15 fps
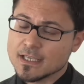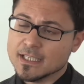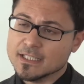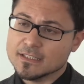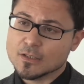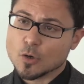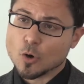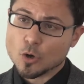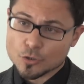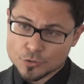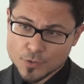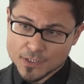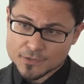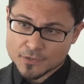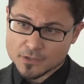in
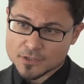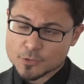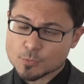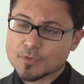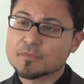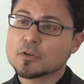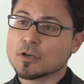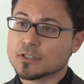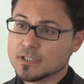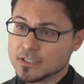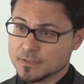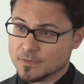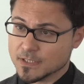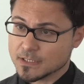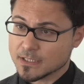older adults with
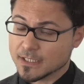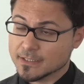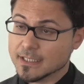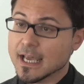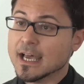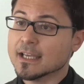cognitive decline